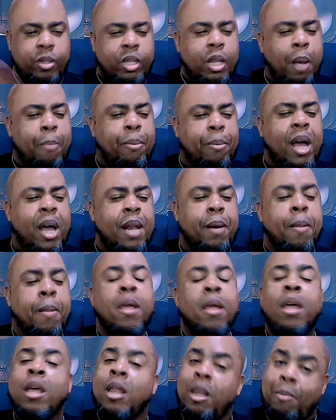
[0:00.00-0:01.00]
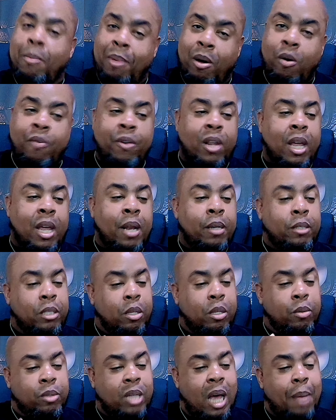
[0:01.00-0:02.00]
But let me go over again.
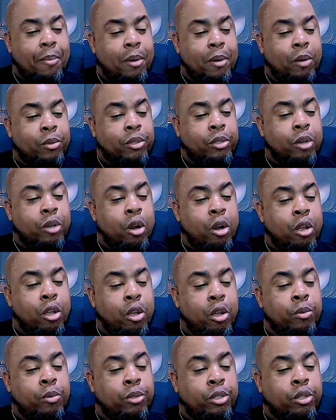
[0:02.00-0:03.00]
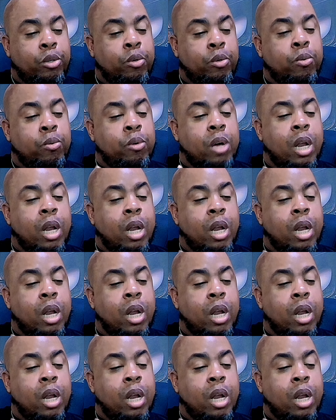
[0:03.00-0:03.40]
So top notes are yuzu,